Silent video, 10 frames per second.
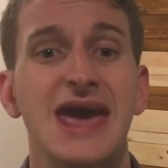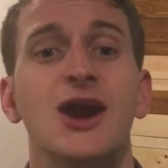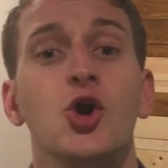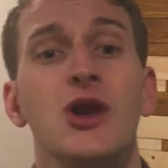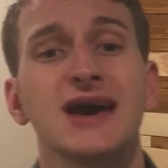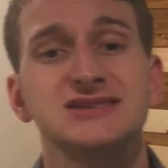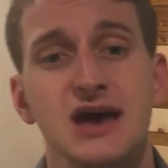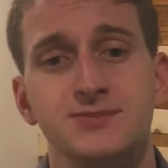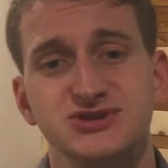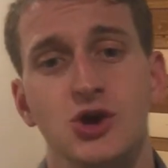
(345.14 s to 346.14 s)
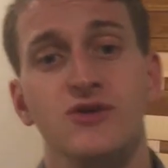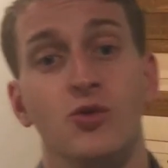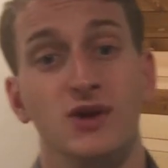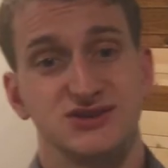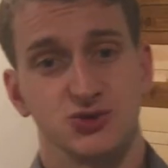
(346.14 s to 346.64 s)
In our next episode of
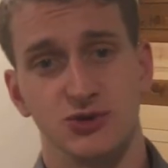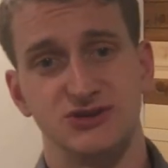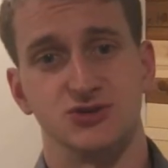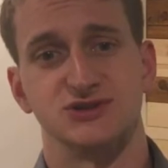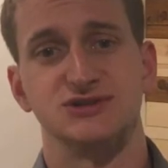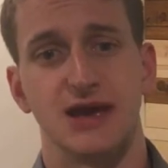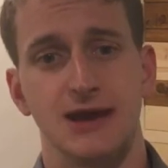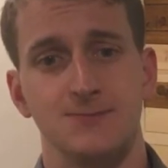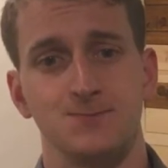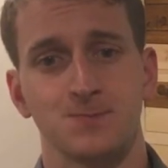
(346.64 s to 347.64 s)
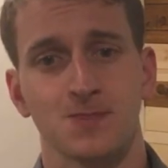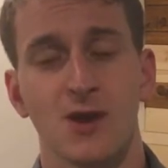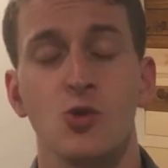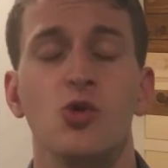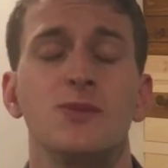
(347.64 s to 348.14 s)
What's the Research Say,
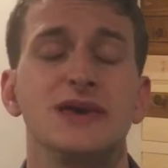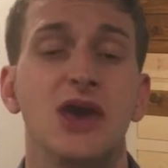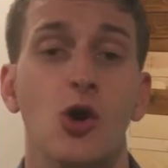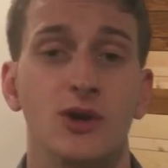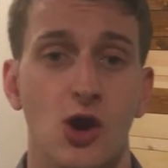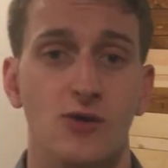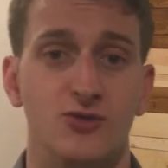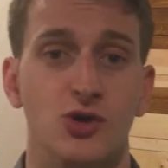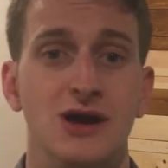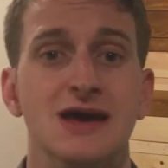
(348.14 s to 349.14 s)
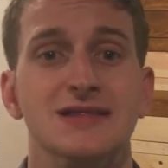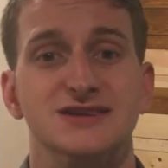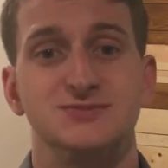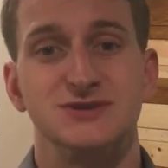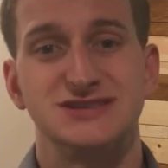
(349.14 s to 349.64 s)
we'll be going over the
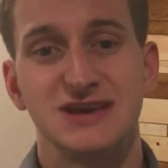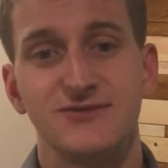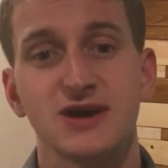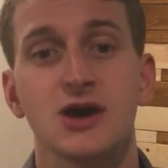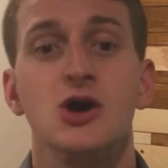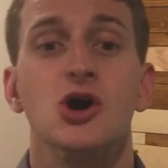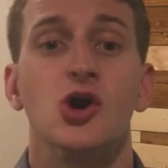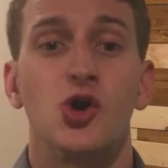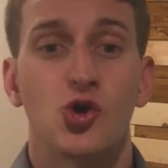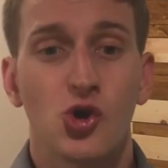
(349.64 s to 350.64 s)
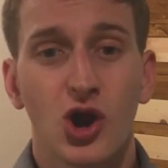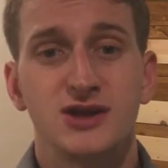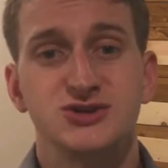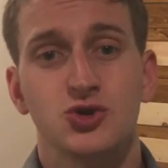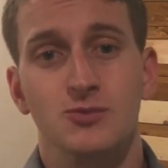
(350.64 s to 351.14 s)
specific
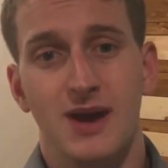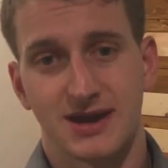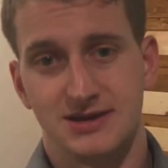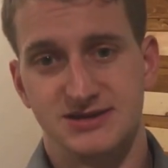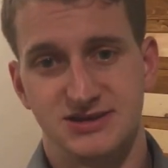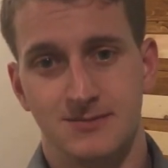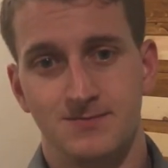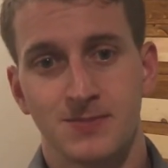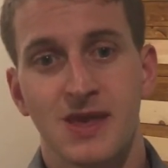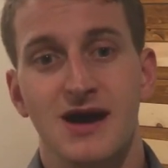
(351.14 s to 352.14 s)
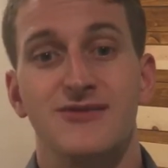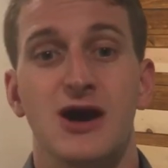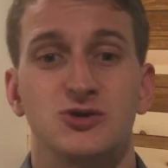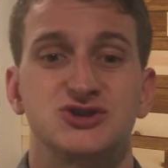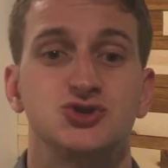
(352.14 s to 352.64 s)
neurological mechanism of
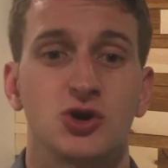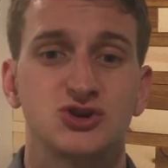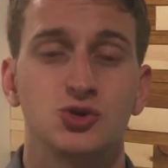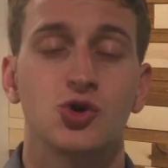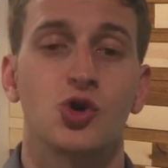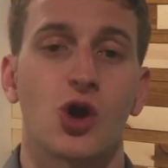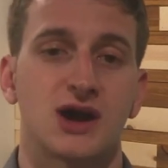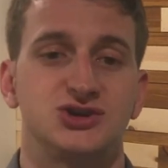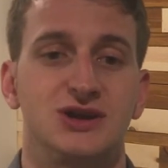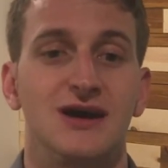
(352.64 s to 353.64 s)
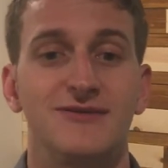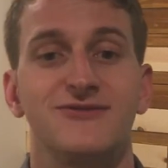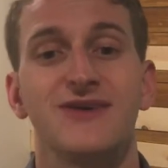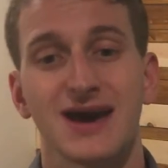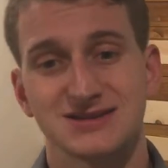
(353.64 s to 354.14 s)
how a structural correction
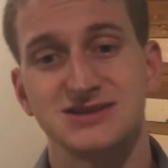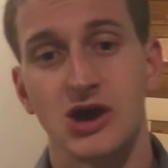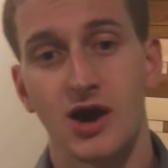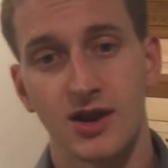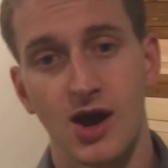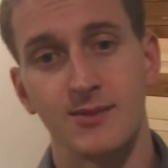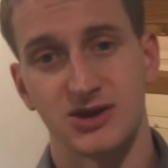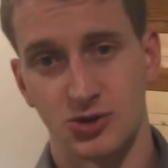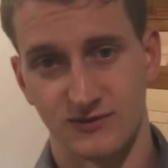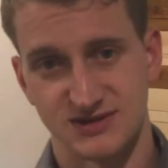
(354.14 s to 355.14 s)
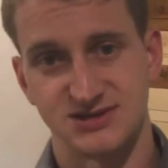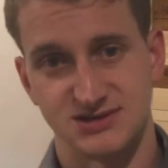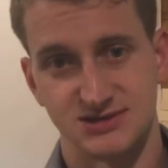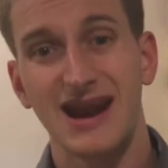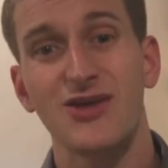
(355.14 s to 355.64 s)
affects the autonomic nervous
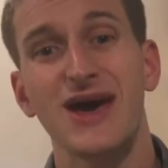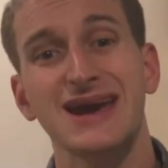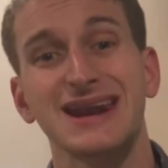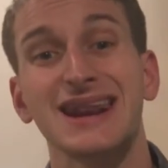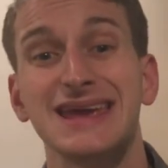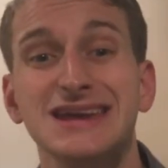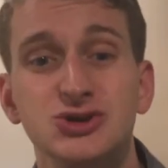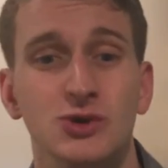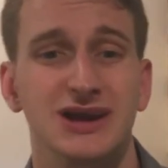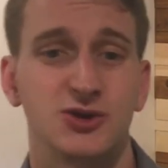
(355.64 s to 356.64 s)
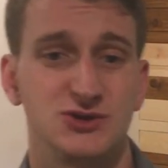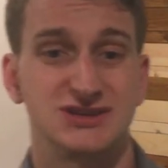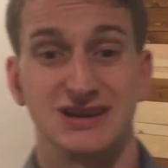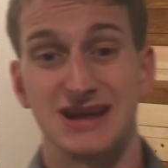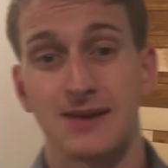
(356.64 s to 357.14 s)
system and how that can lead to an increase
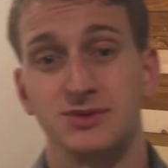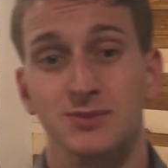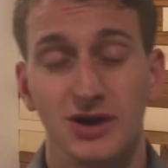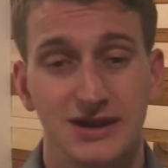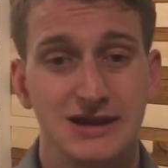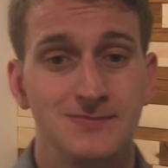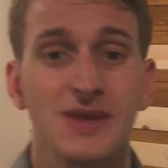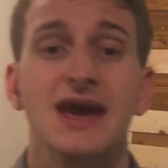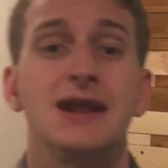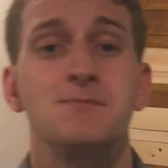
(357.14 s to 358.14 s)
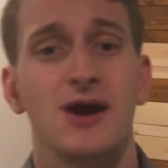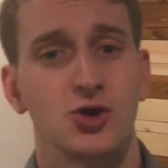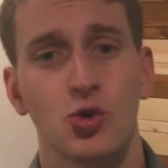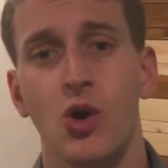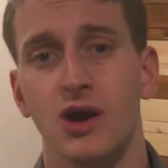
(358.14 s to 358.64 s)
in adaptability and a
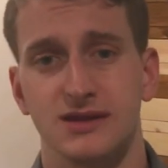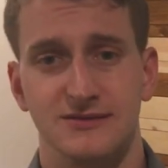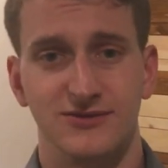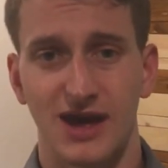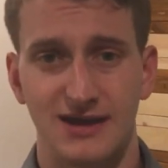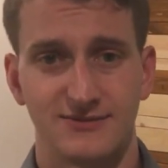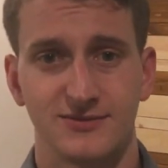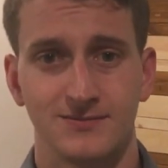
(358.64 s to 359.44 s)
better quality of life.